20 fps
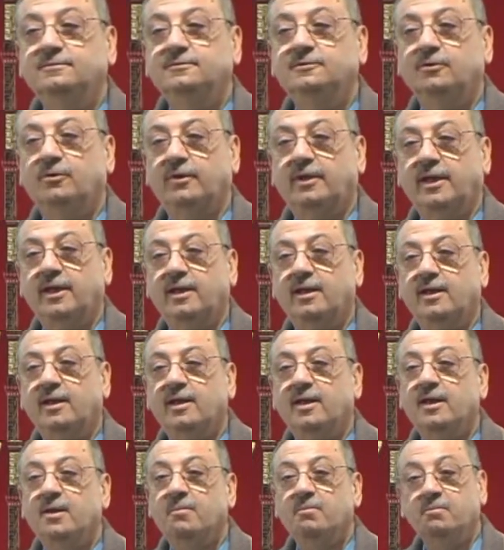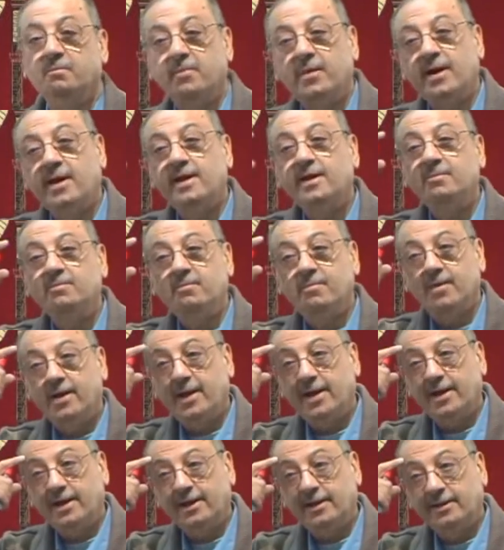Okay. My
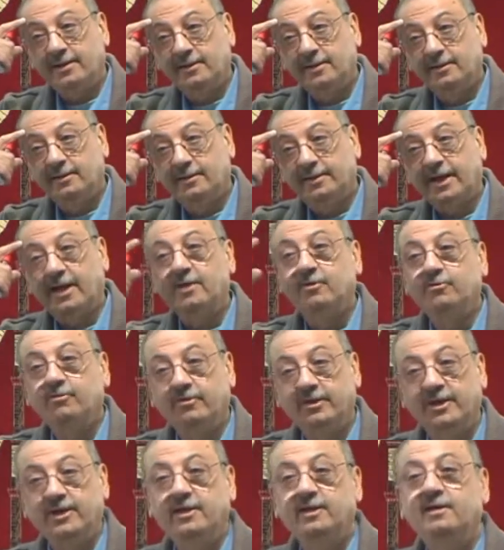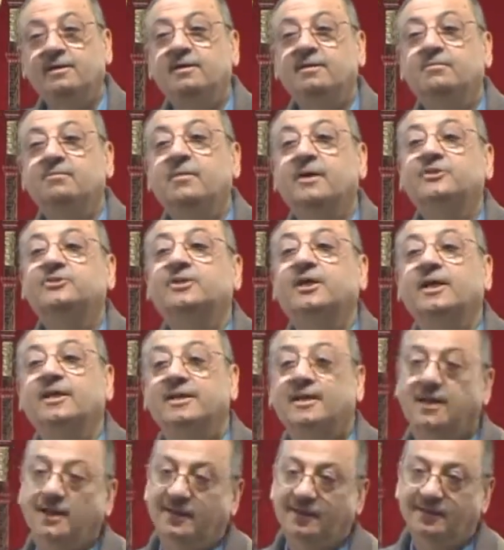mind can read
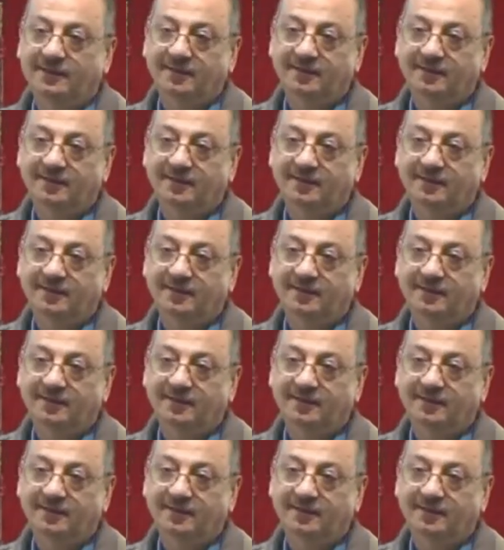mashaya,